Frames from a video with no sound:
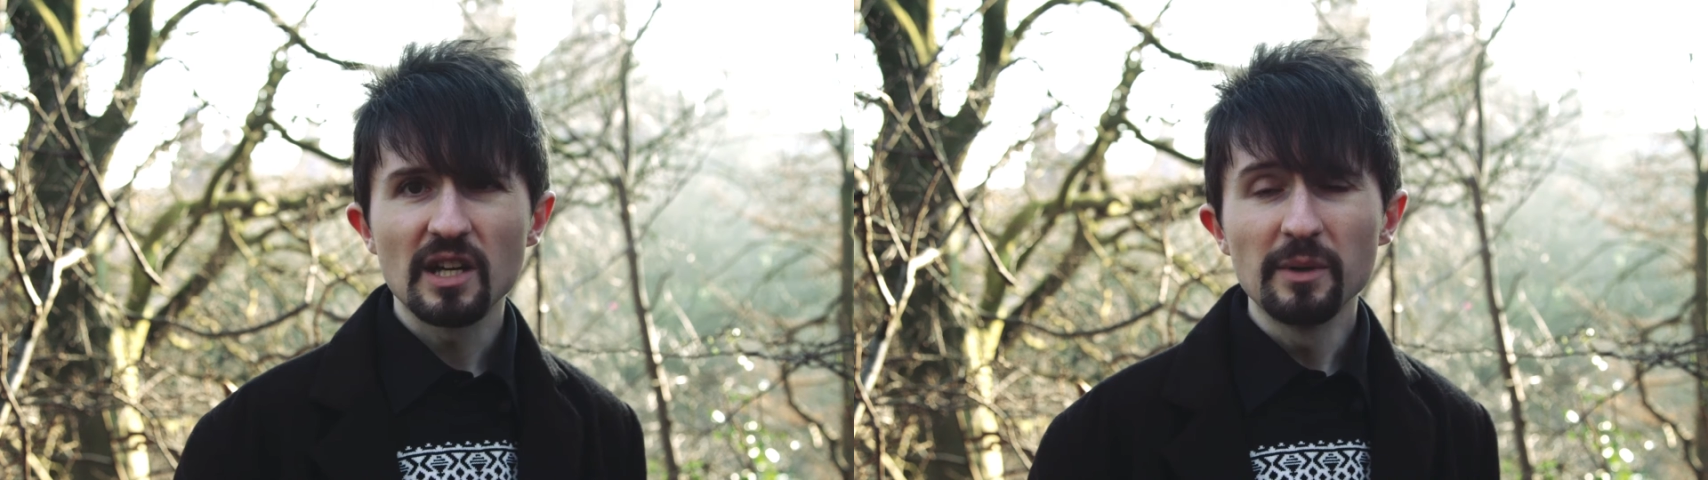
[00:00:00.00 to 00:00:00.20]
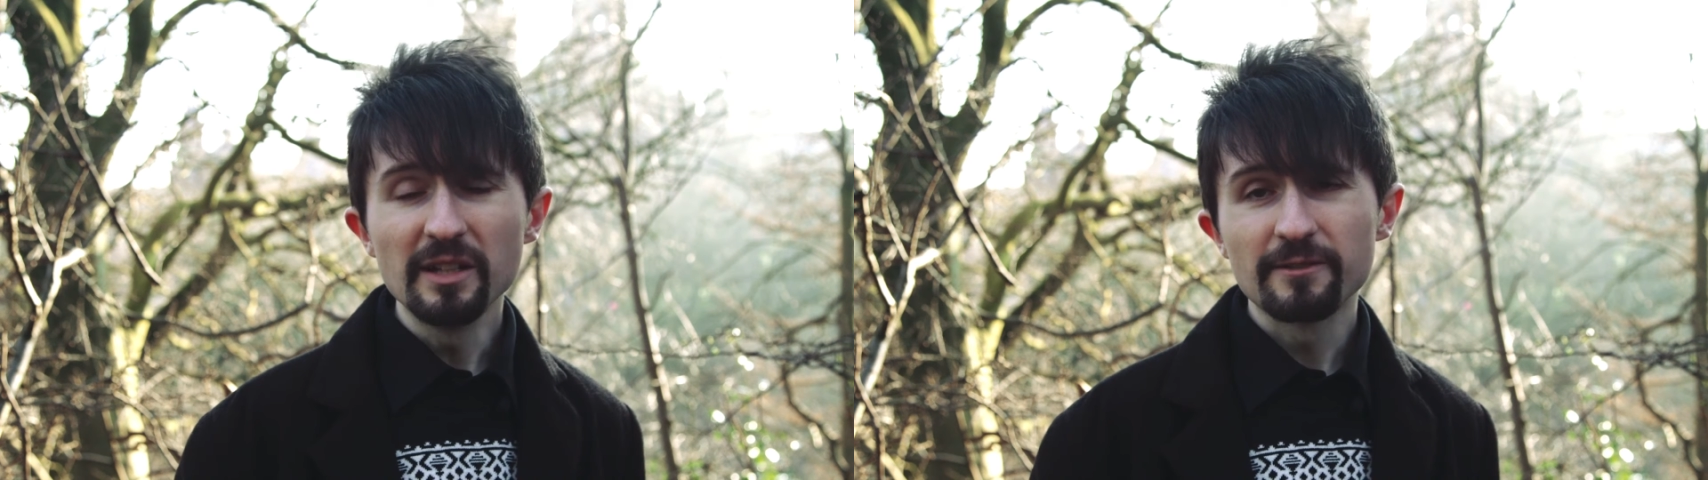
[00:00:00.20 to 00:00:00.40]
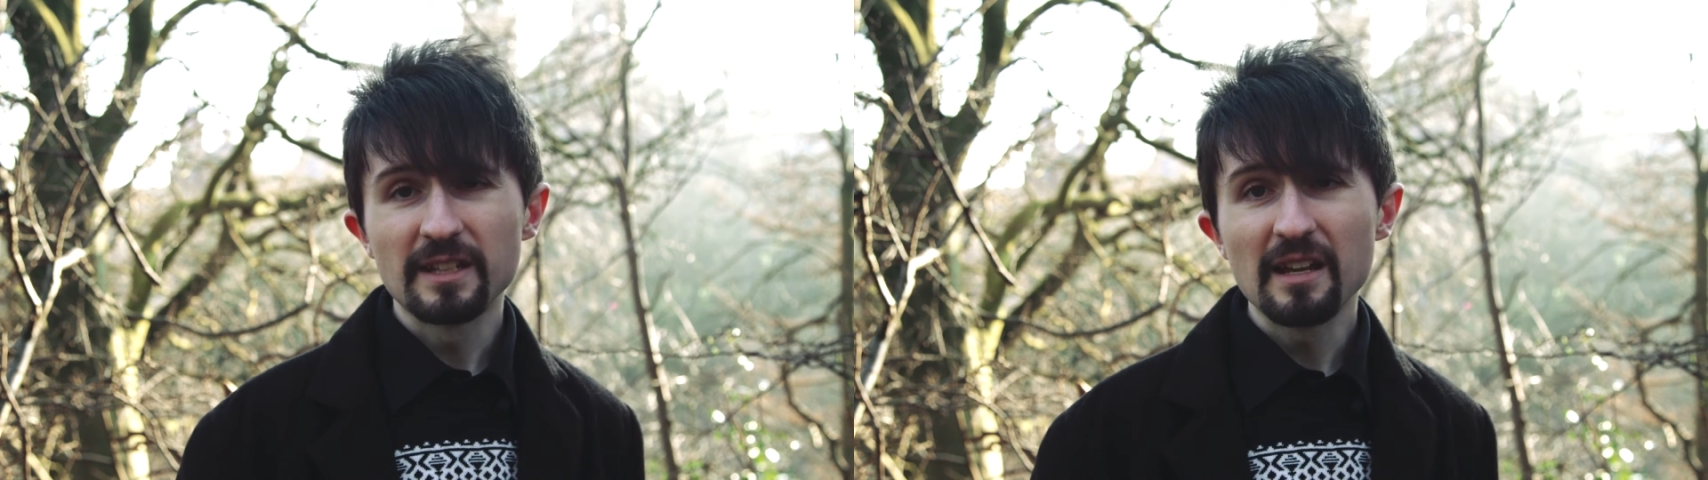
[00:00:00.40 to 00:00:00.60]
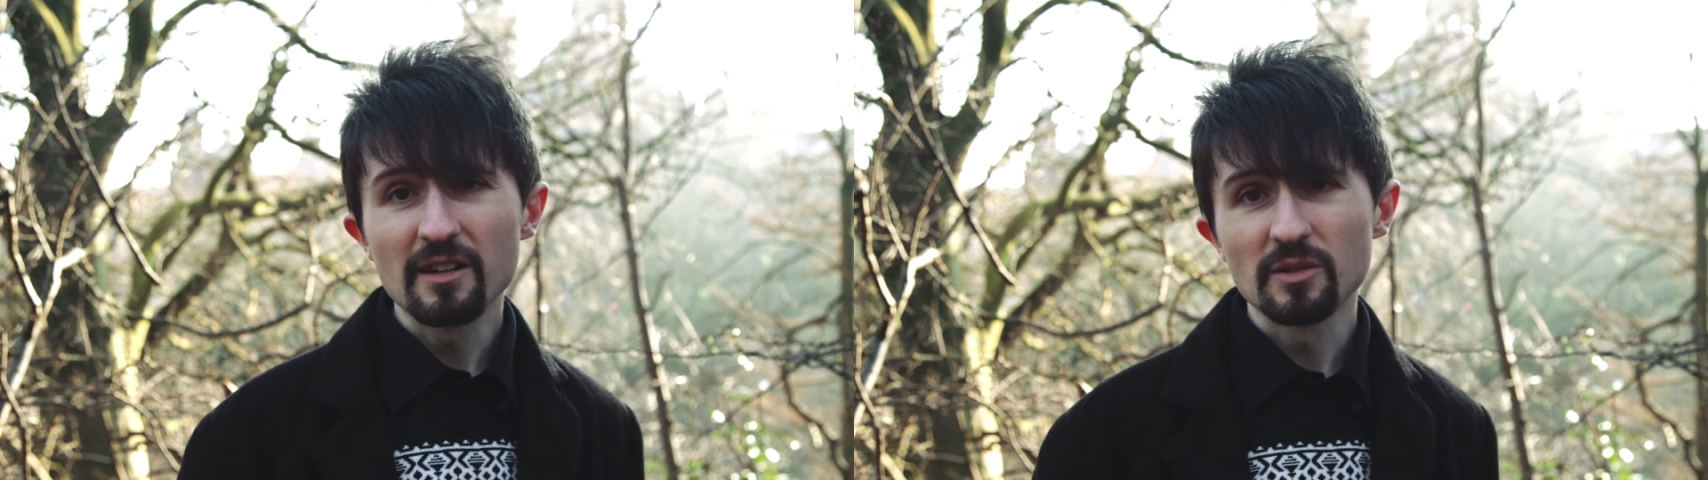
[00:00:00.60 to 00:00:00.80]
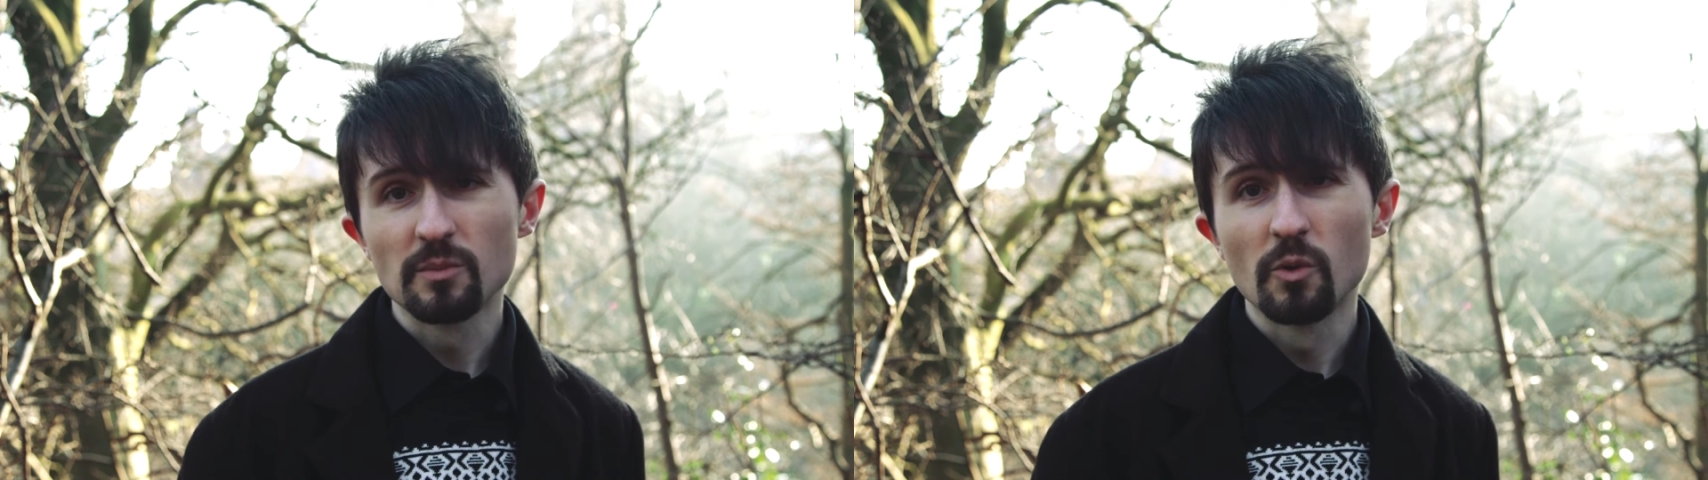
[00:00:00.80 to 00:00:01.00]
I might have
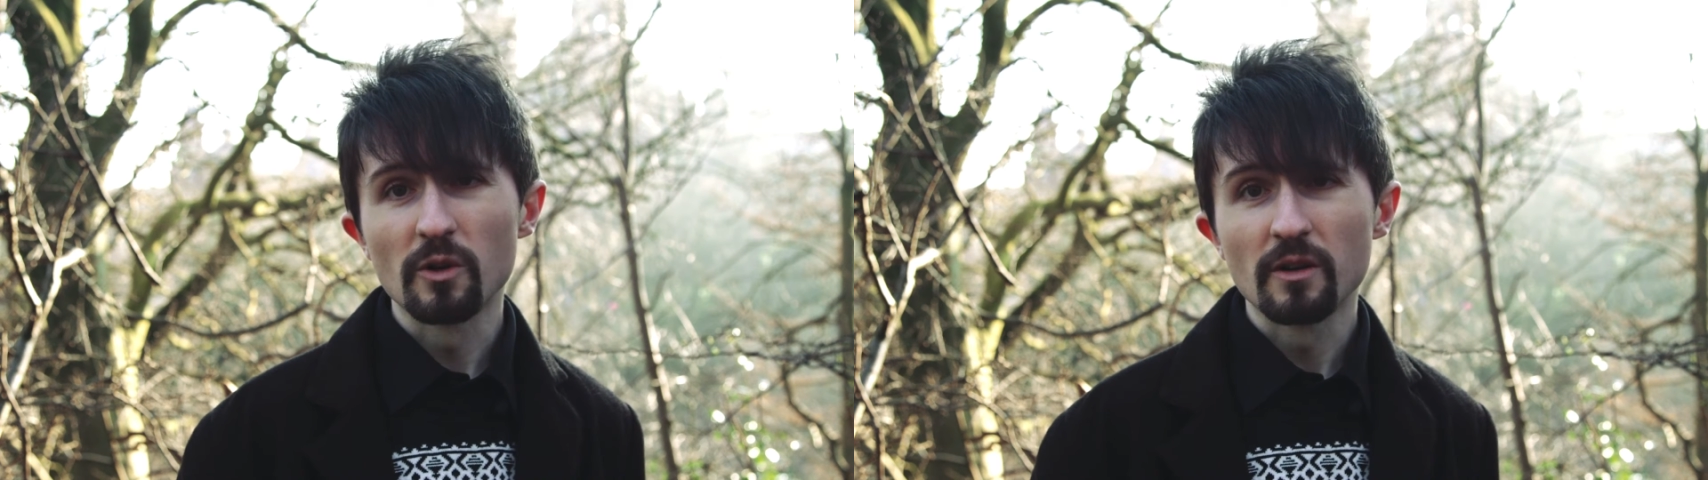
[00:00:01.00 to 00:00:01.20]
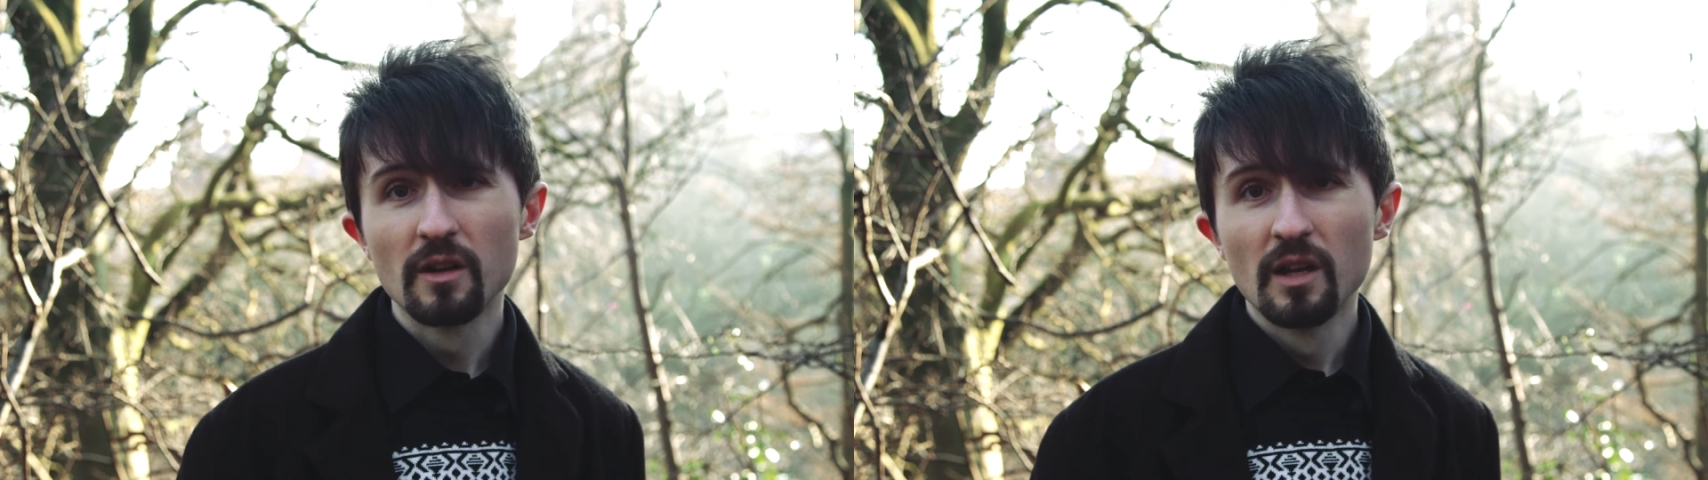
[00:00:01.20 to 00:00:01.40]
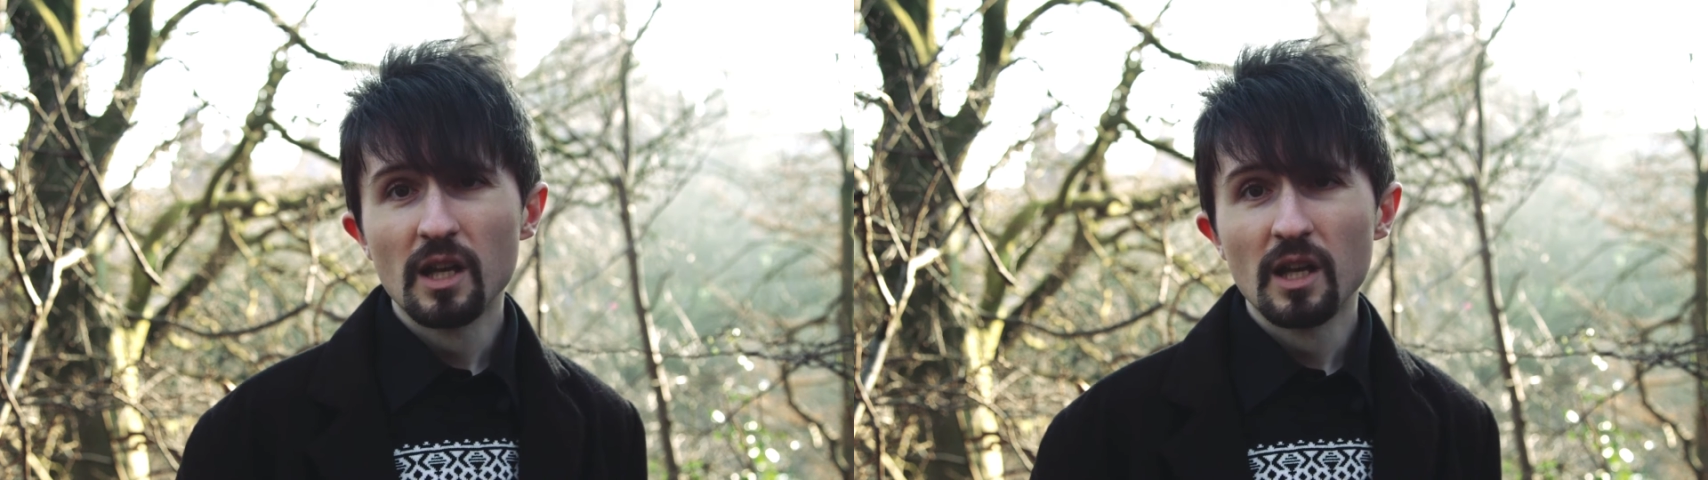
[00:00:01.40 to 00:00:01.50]
cared more,